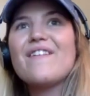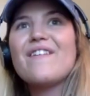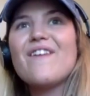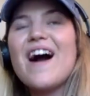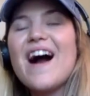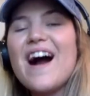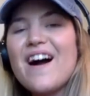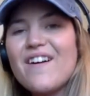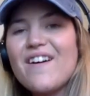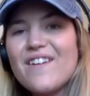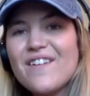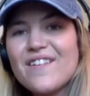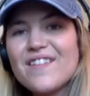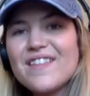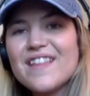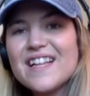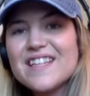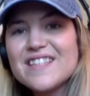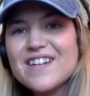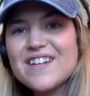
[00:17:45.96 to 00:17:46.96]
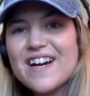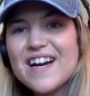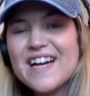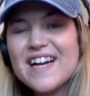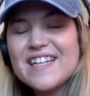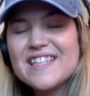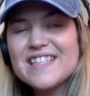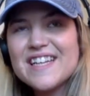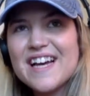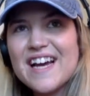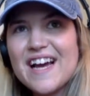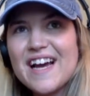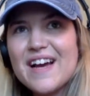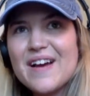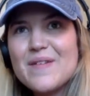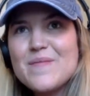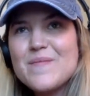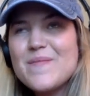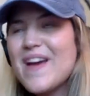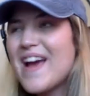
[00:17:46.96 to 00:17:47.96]
Wow, that's crazy.
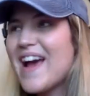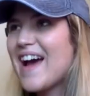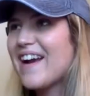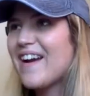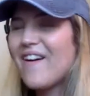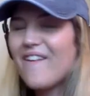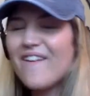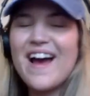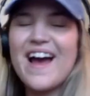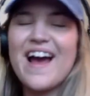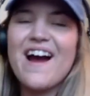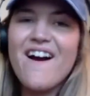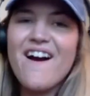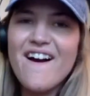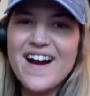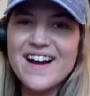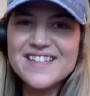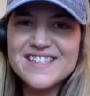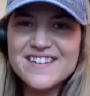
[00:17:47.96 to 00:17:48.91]
Man. Okay. All right. So